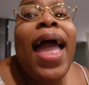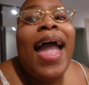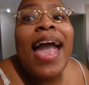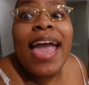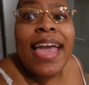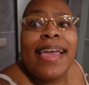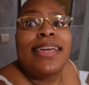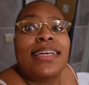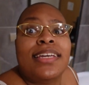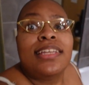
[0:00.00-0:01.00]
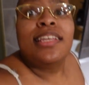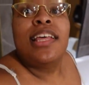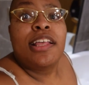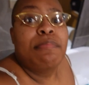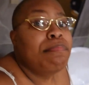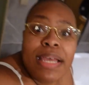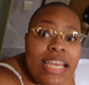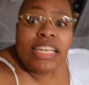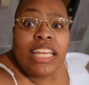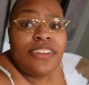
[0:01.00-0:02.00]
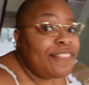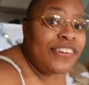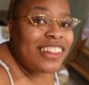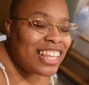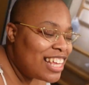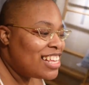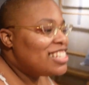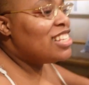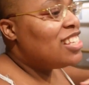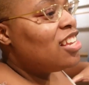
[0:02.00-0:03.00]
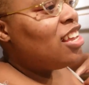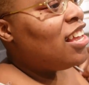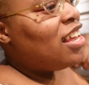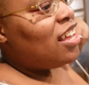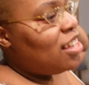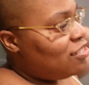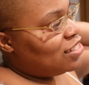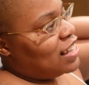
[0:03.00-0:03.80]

pay money for this. He was